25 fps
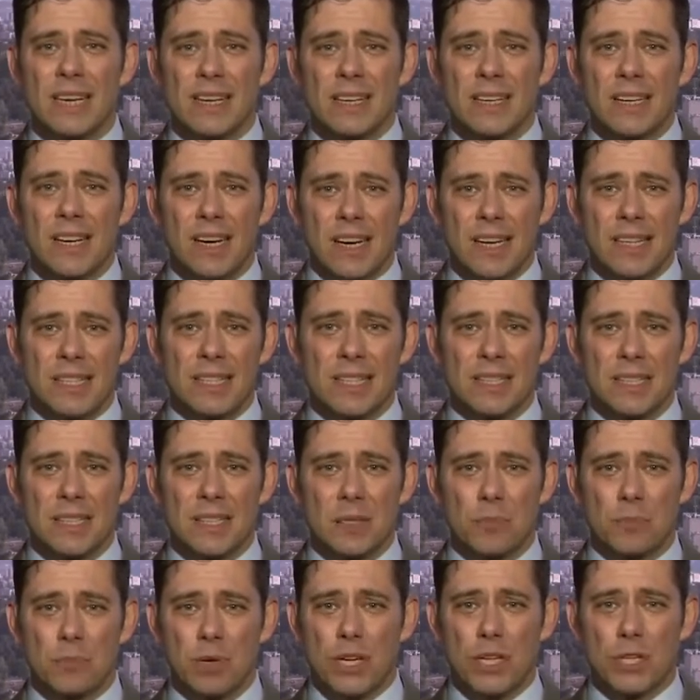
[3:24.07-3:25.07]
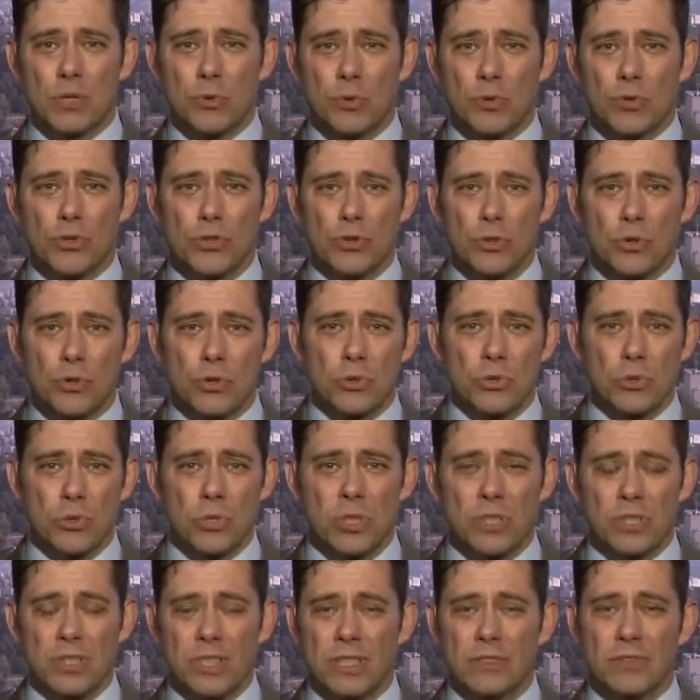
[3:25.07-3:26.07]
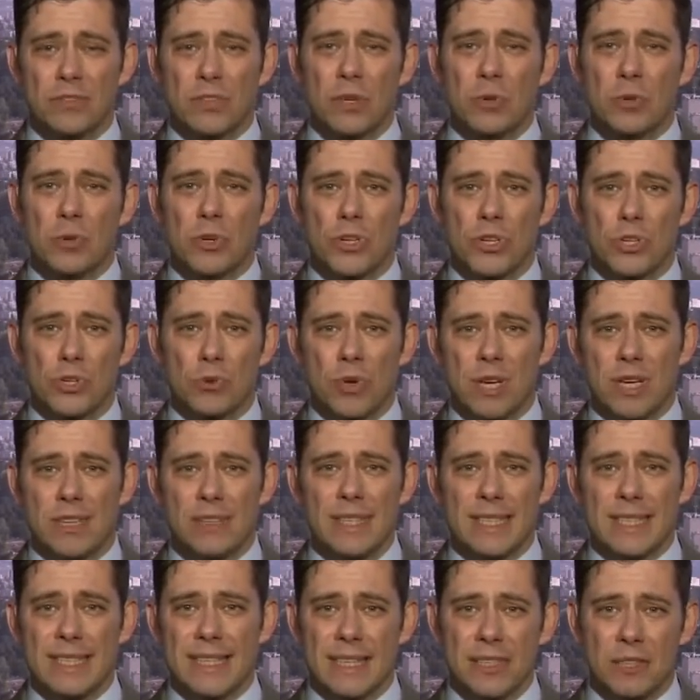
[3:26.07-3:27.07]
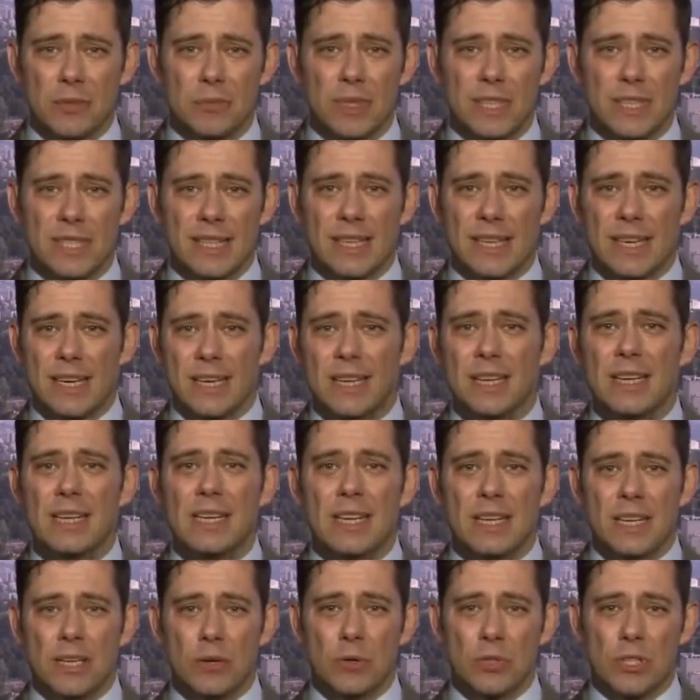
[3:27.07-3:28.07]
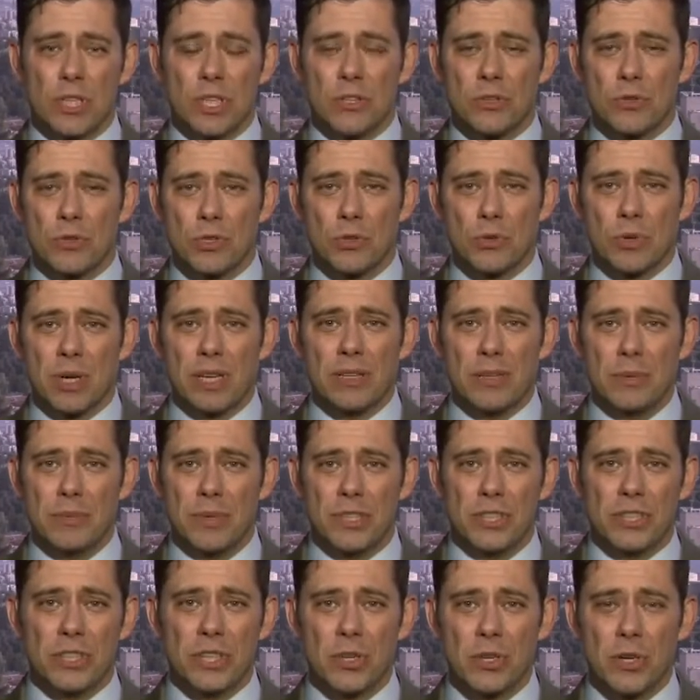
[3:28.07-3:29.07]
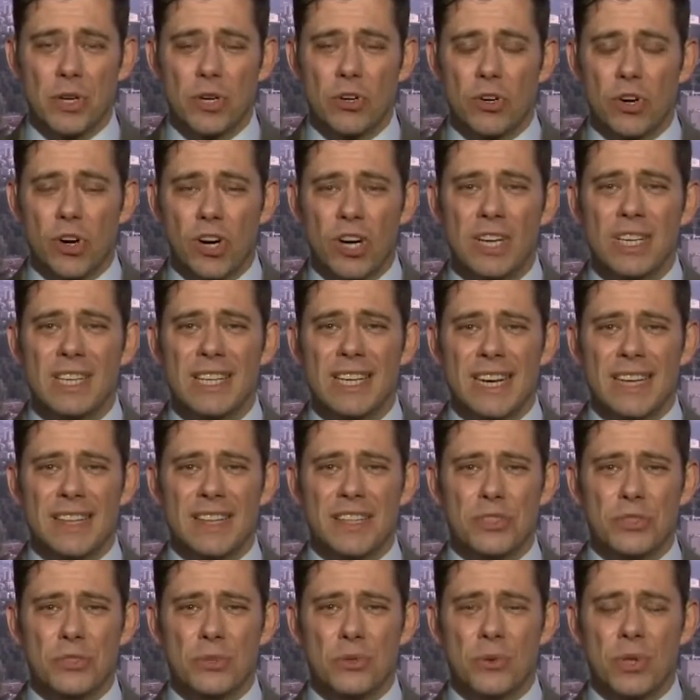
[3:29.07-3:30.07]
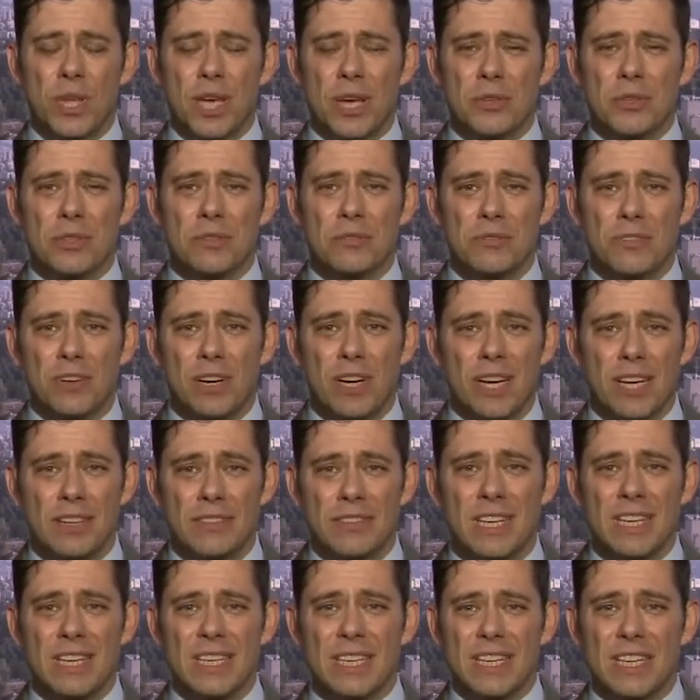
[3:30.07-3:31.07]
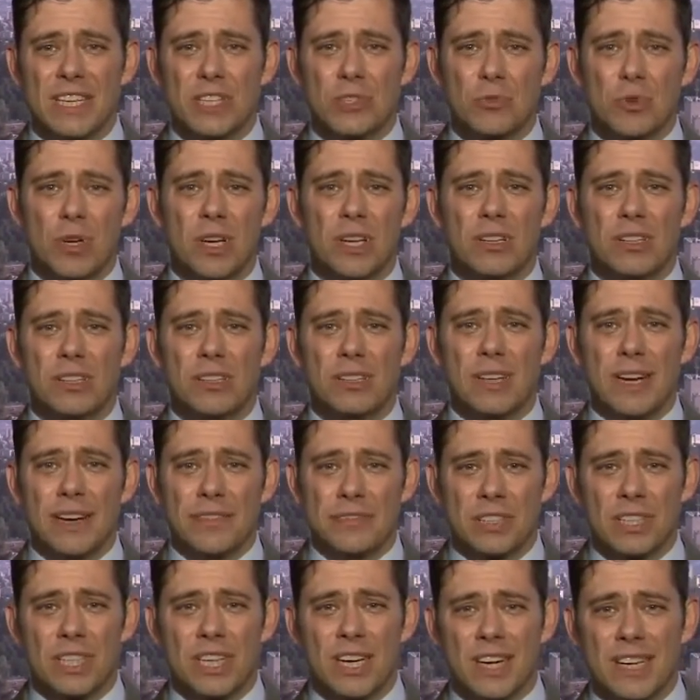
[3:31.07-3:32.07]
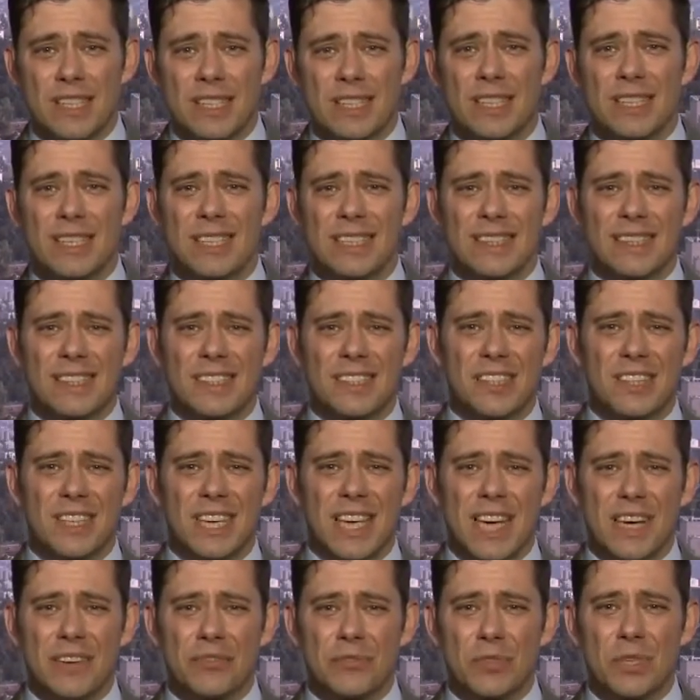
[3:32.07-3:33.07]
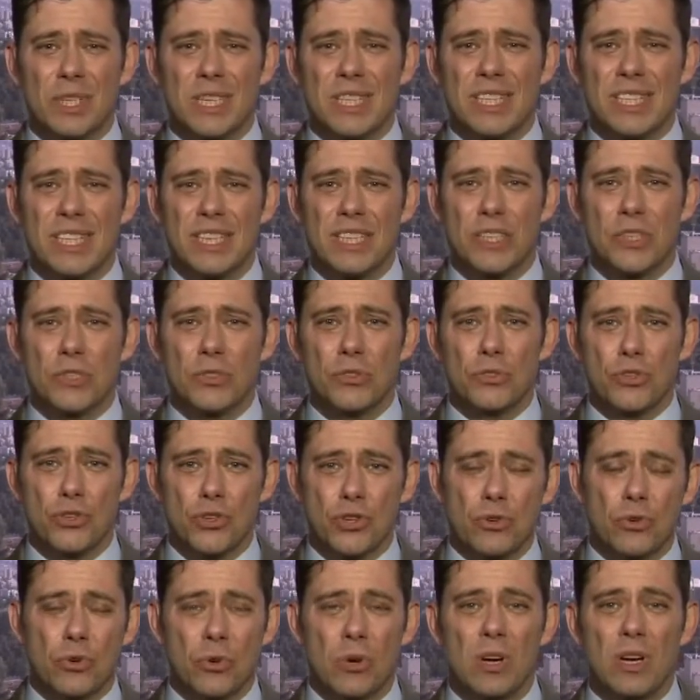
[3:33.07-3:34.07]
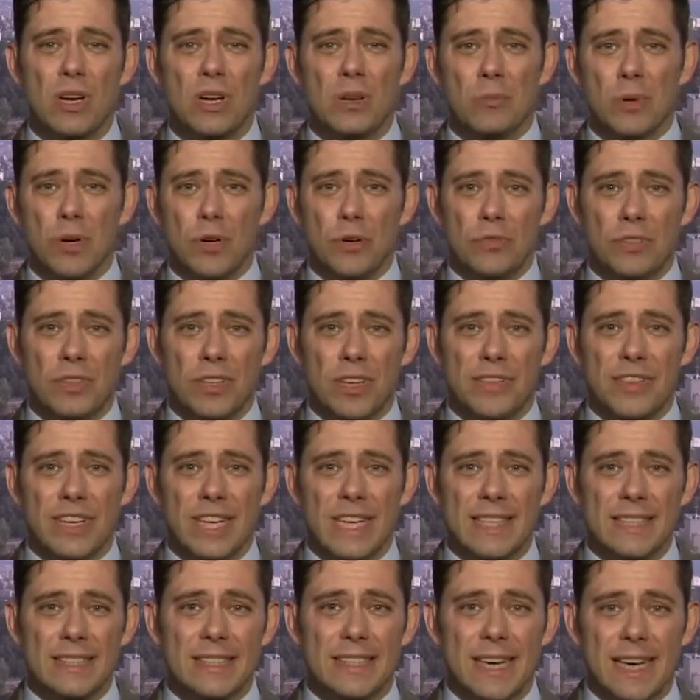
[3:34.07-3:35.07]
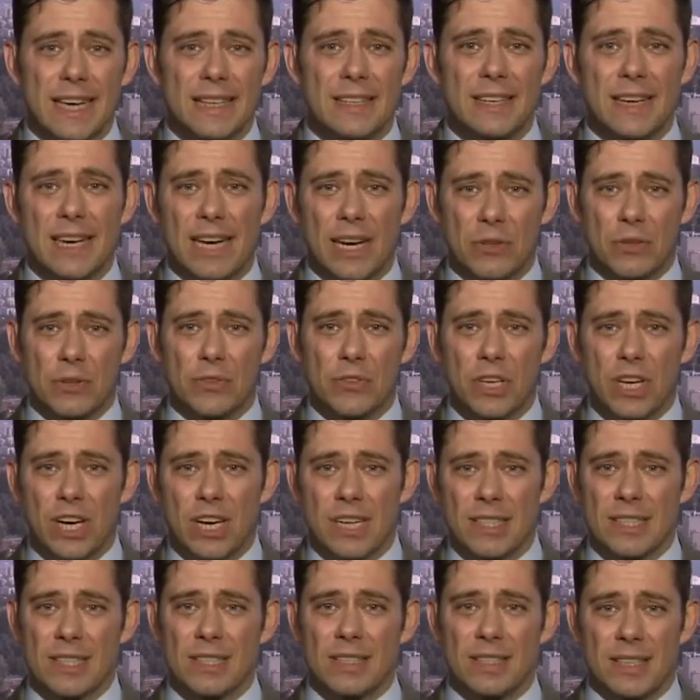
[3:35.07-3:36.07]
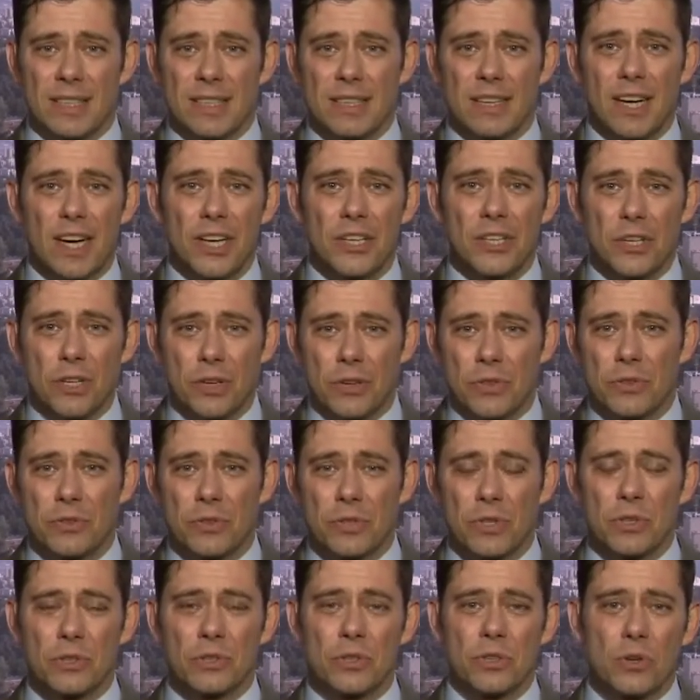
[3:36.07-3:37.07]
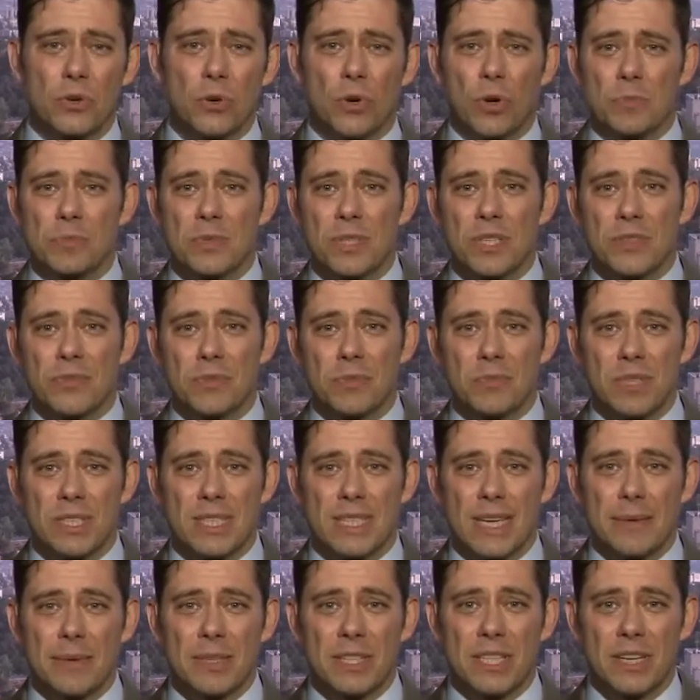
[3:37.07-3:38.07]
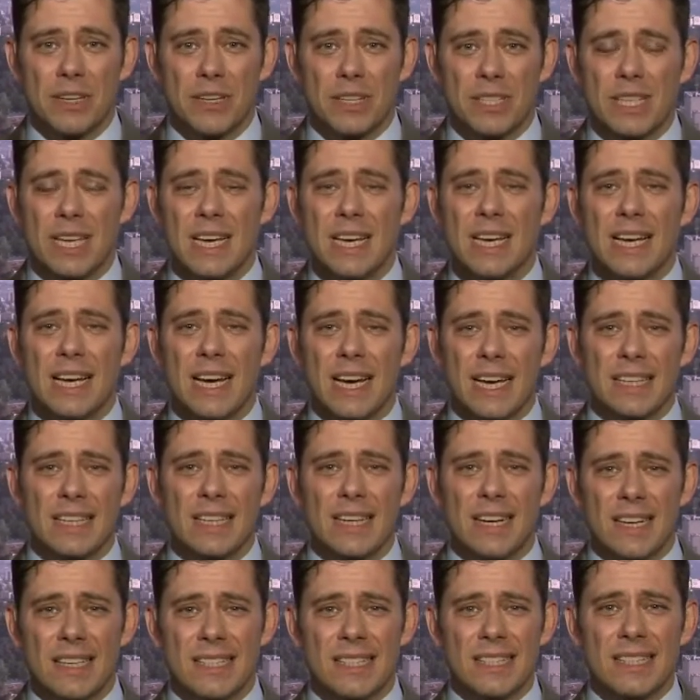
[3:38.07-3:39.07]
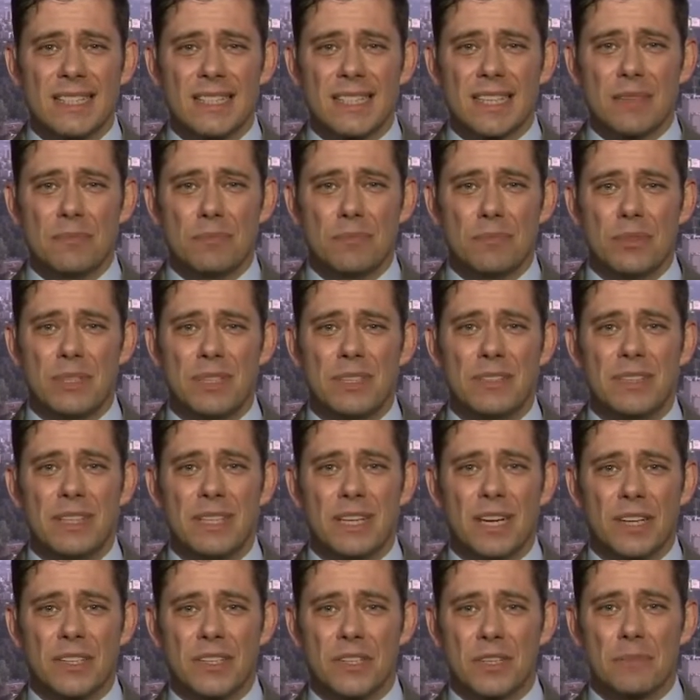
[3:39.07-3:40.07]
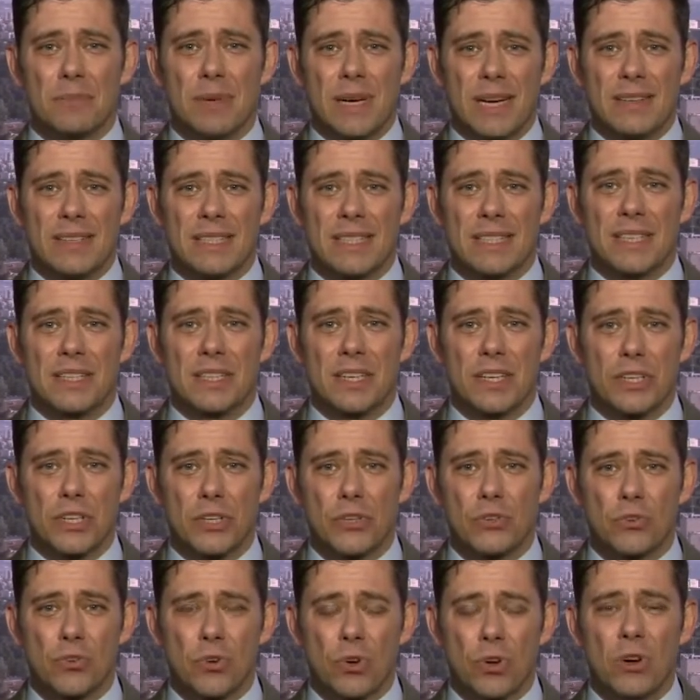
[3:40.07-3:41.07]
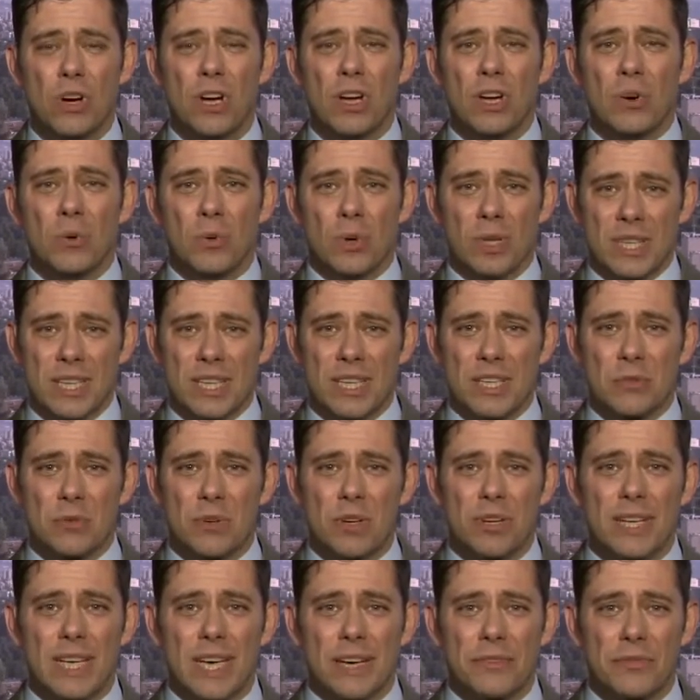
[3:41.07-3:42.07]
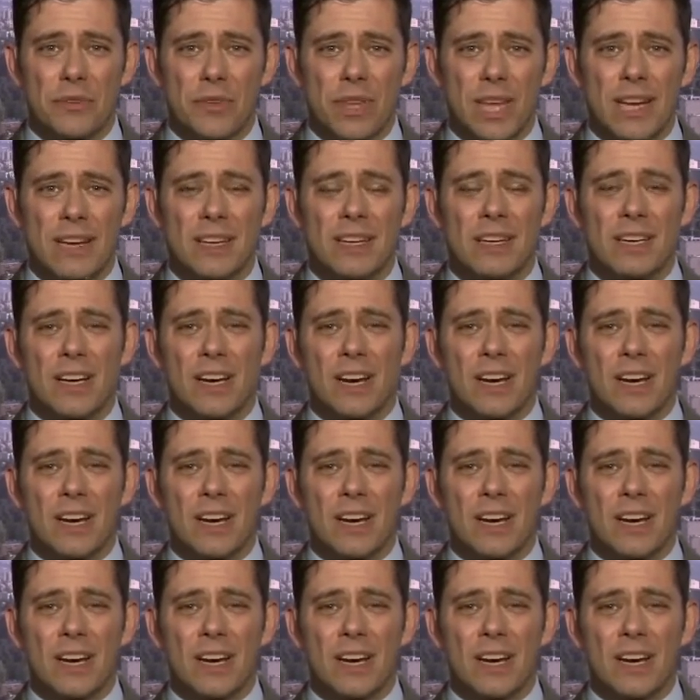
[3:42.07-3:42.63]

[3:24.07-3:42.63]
Gaza is a place where Jews used to live. There were Israeli settlements there. It was under Israeli military law. And in 2005, Israel left Gaza. They took every single Jew, both living and dead, out of Gaza. They unearthed the corpses from the cemeteries. And Gaza is completely under Palestinian control. What did Israel get for that?